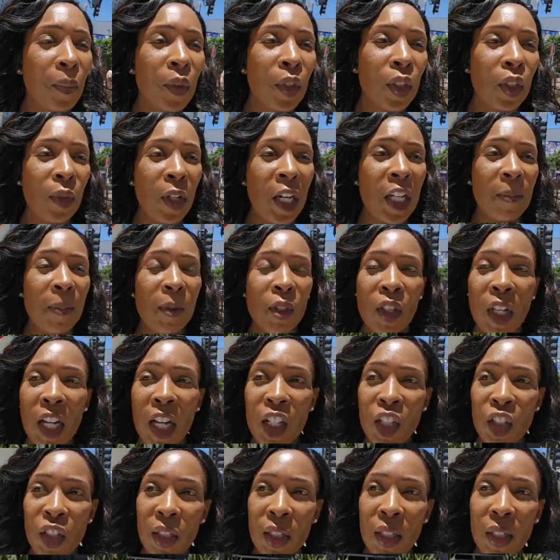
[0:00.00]

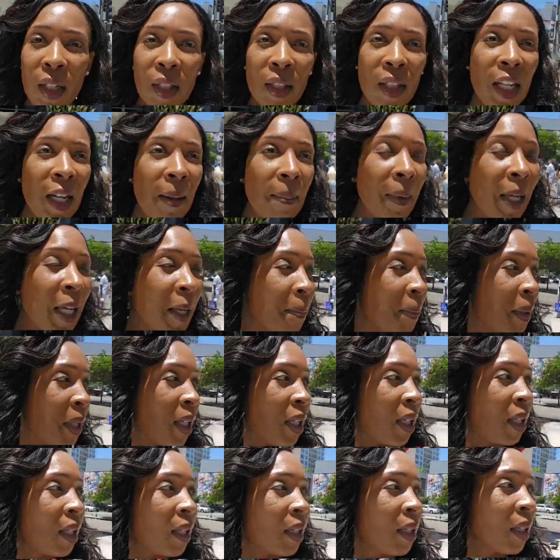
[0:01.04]
transportation that may
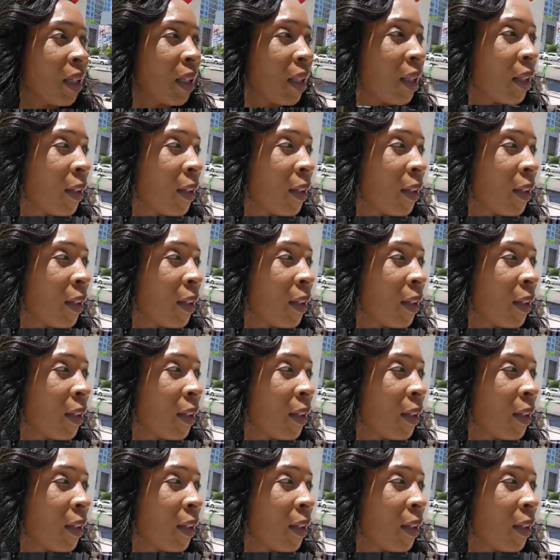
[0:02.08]
be